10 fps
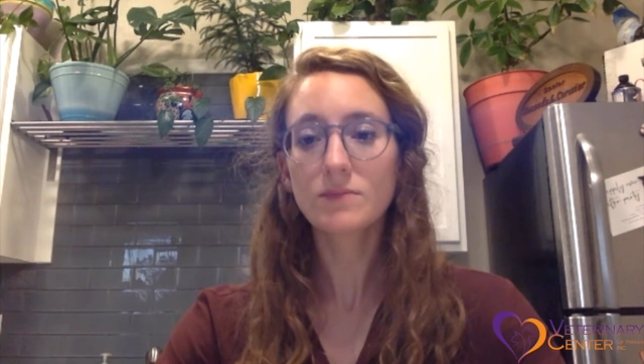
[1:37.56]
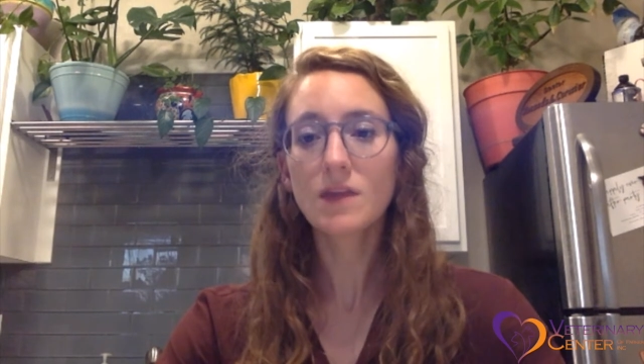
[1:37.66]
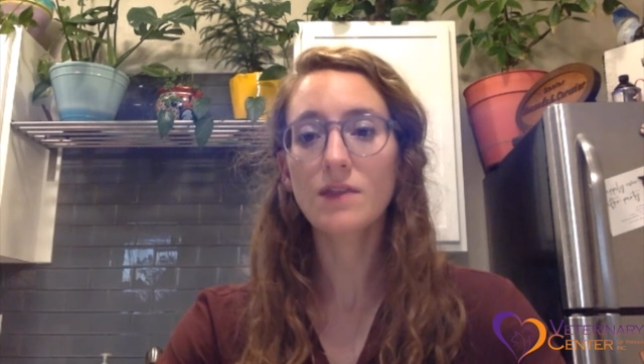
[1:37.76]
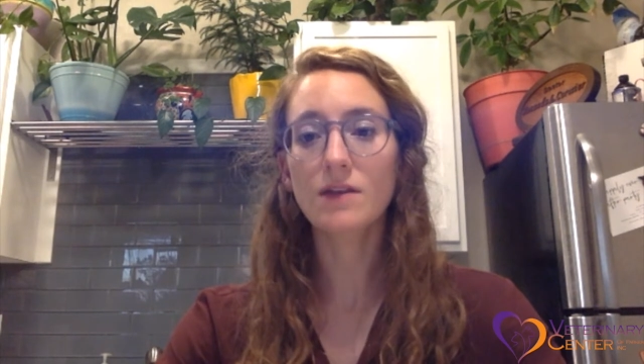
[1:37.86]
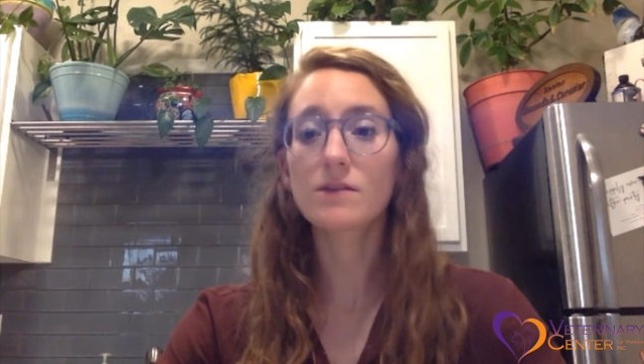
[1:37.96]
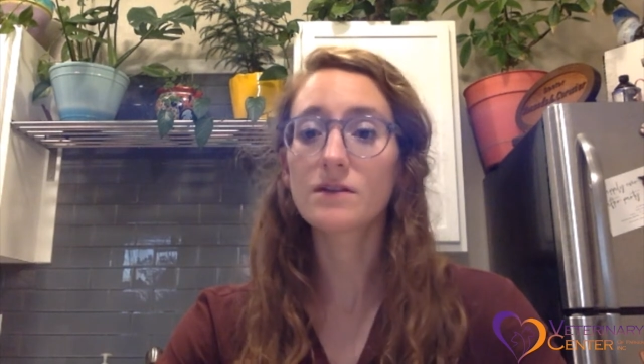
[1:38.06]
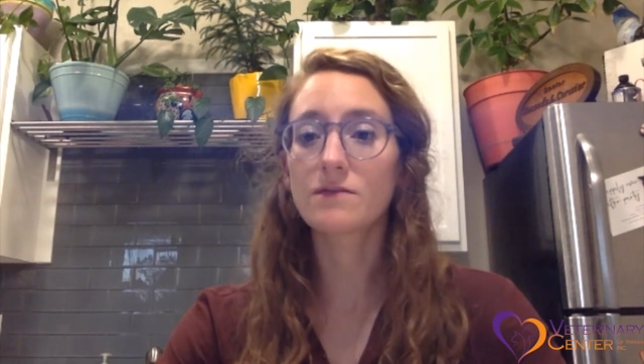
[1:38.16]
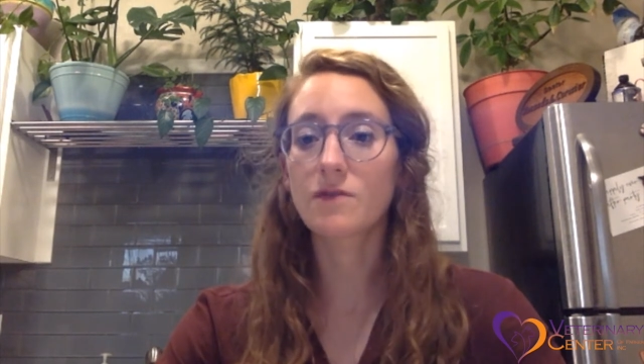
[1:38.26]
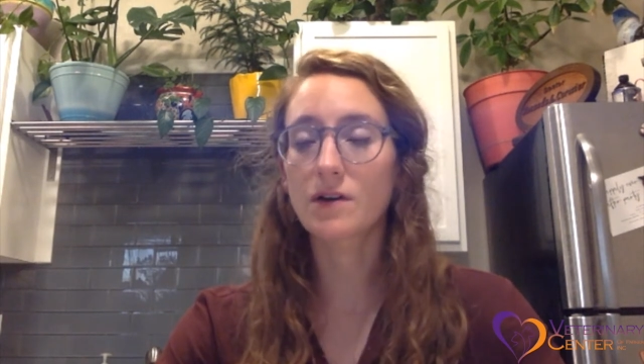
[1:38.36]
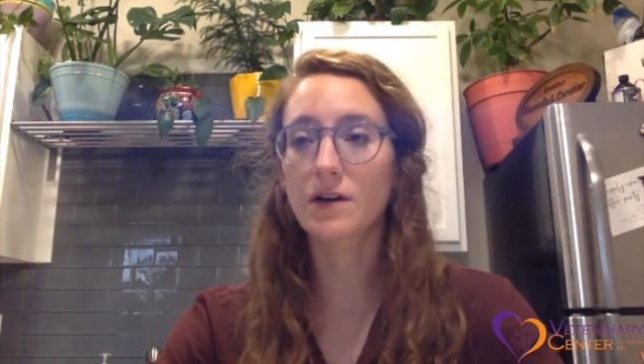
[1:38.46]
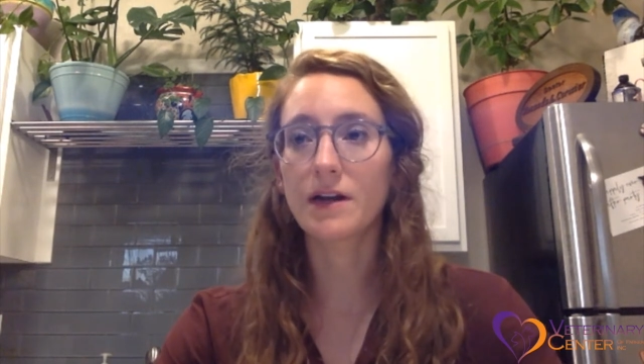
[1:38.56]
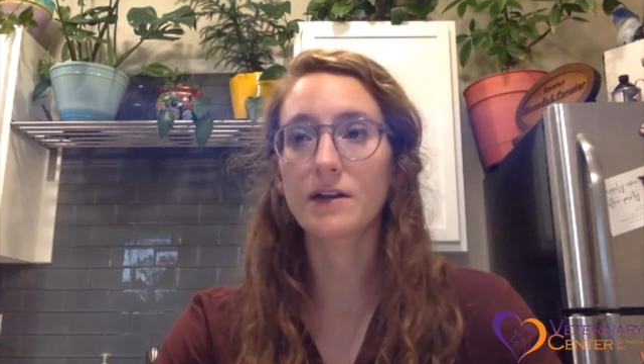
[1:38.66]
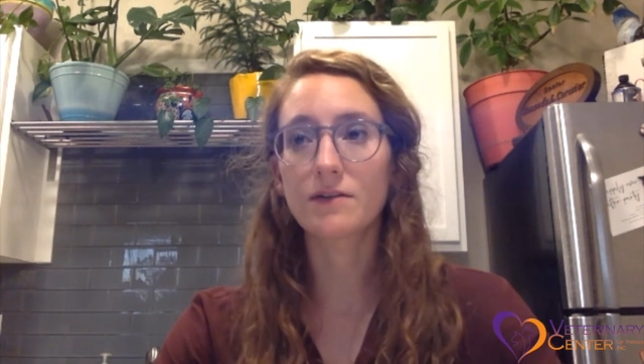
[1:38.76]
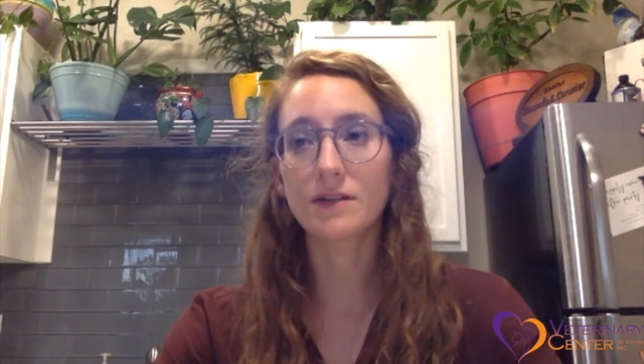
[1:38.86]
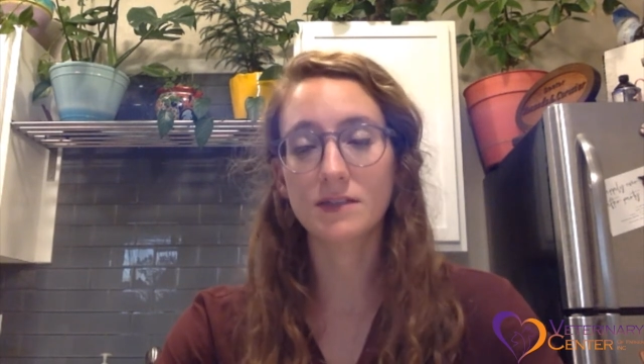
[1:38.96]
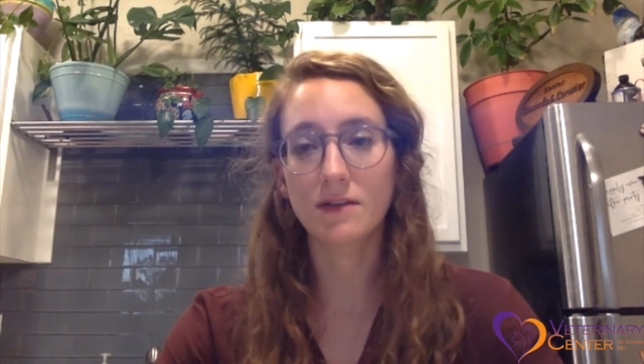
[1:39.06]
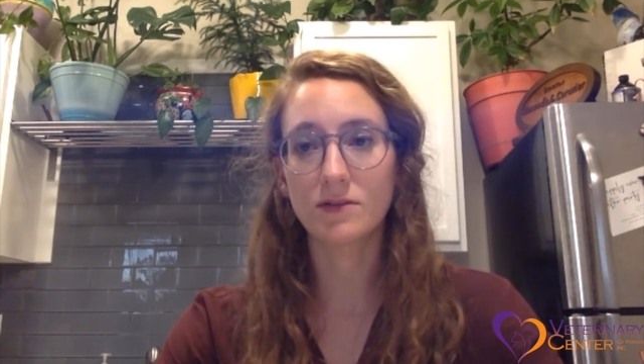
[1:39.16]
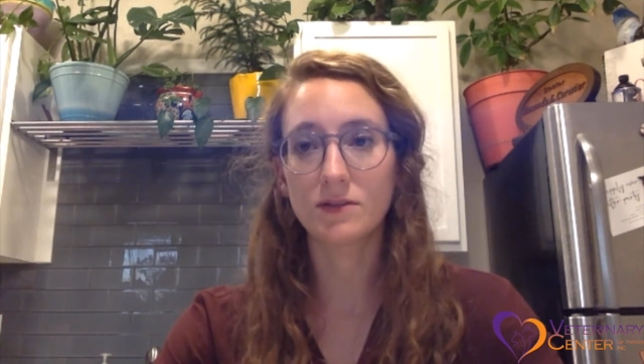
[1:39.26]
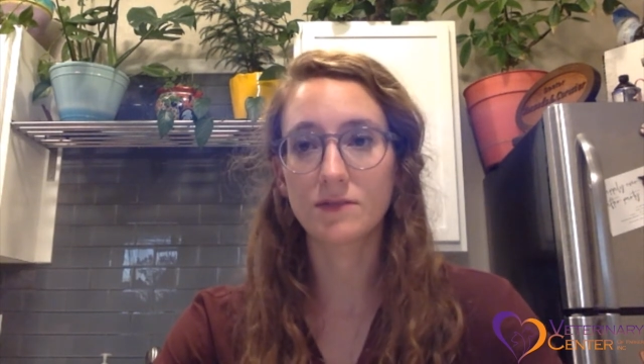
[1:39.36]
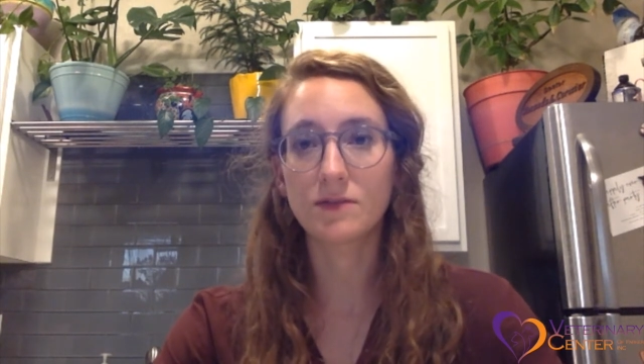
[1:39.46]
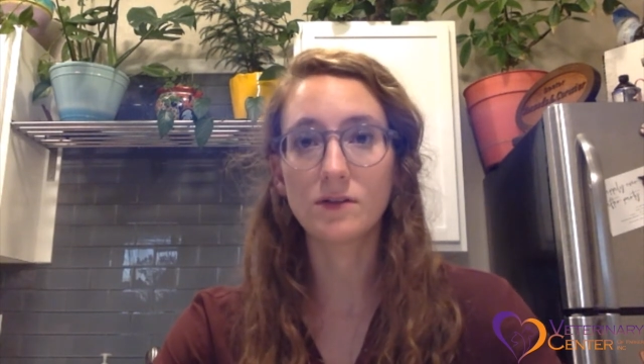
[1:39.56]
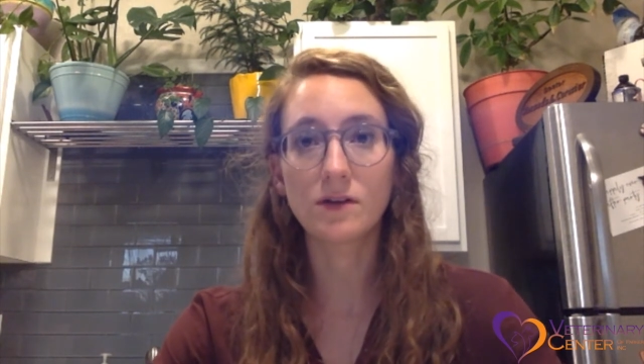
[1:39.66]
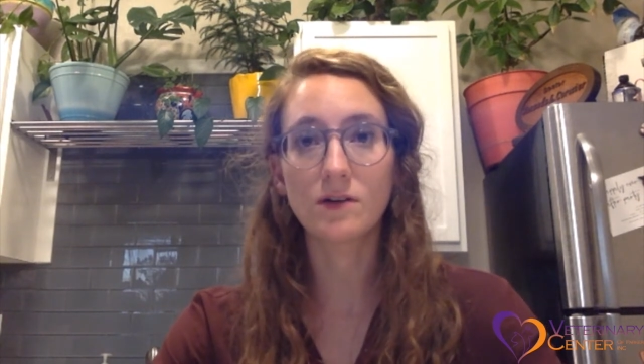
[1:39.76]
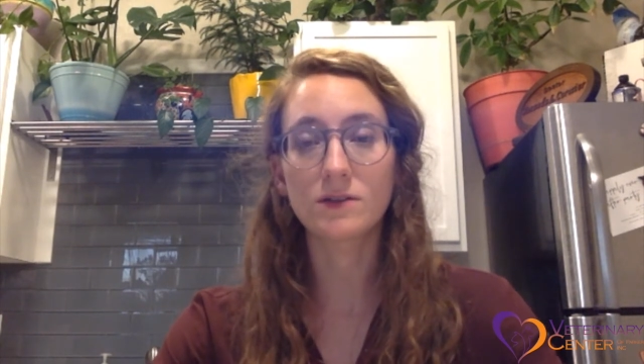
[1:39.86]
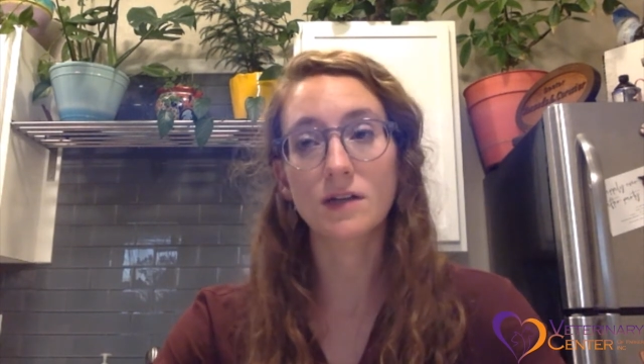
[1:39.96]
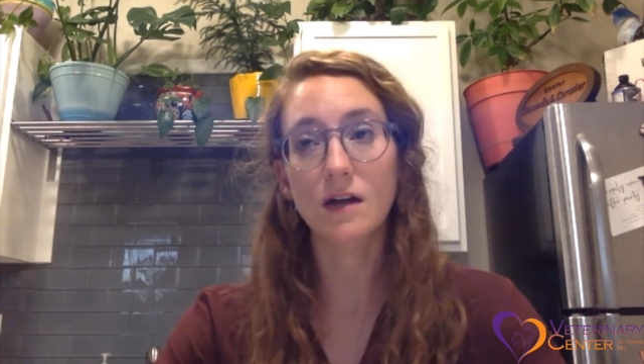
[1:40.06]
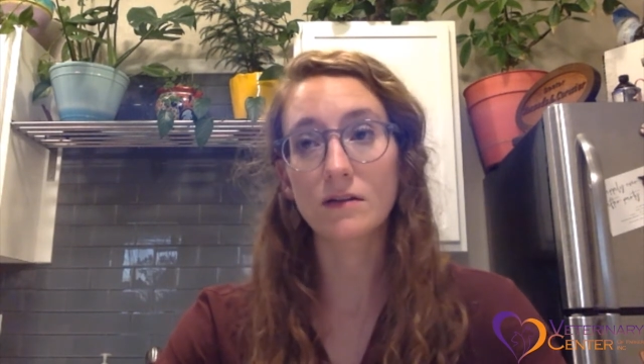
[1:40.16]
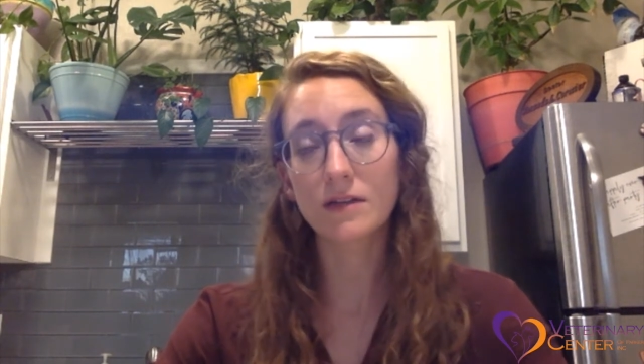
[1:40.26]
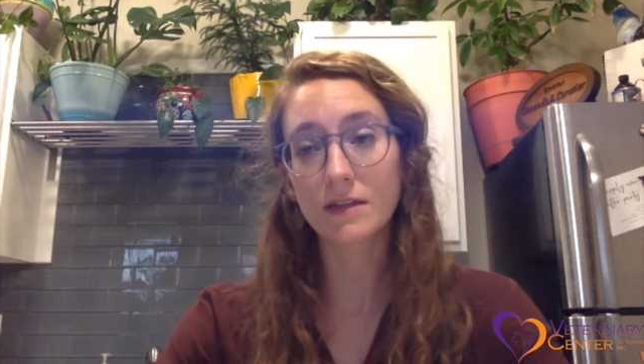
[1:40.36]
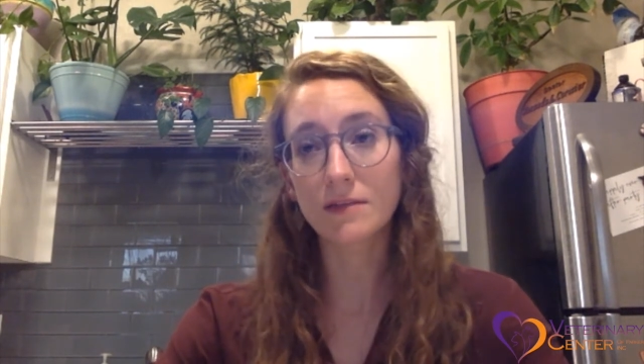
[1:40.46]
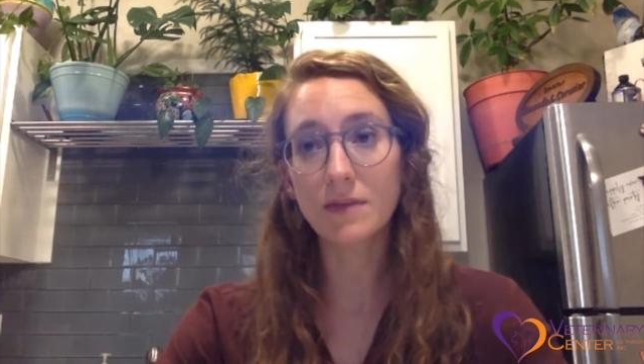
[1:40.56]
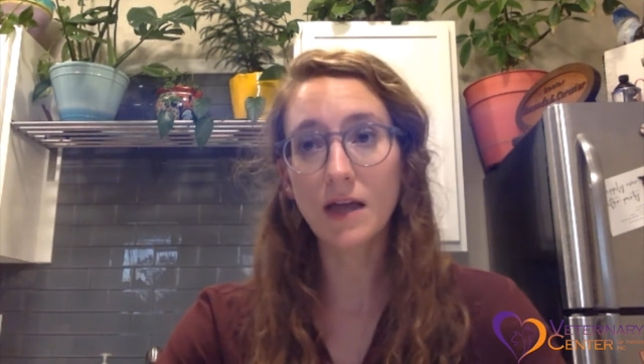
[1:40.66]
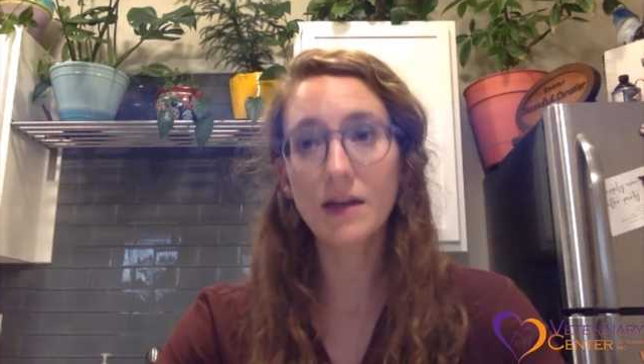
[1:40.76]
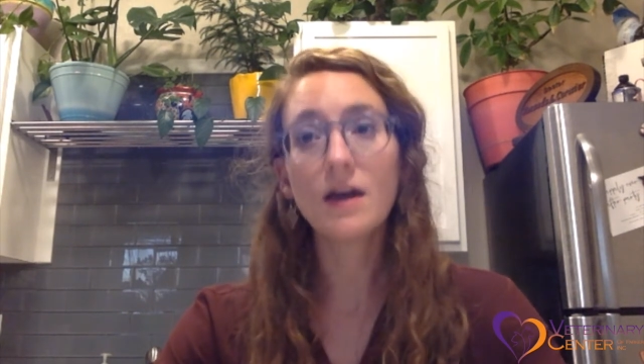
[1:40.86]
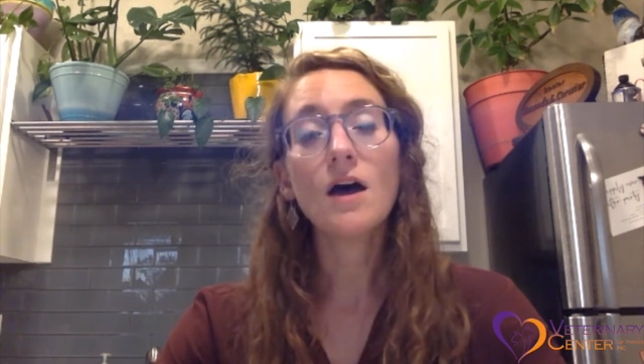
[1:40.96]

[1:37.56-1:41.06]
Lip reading: They're looking for increased levels of glucose not only in the blood,